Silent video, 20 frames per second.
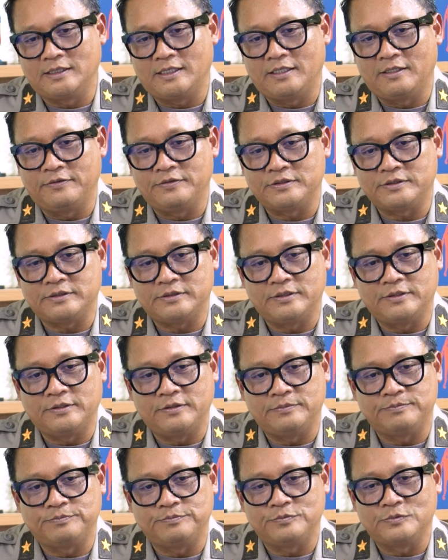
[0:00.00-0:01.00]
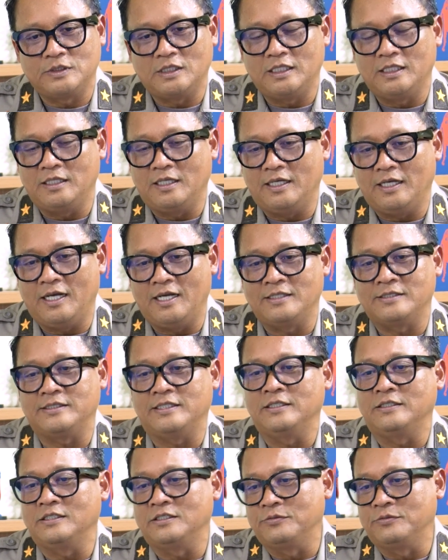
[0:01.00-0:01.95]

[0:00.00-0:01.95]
as it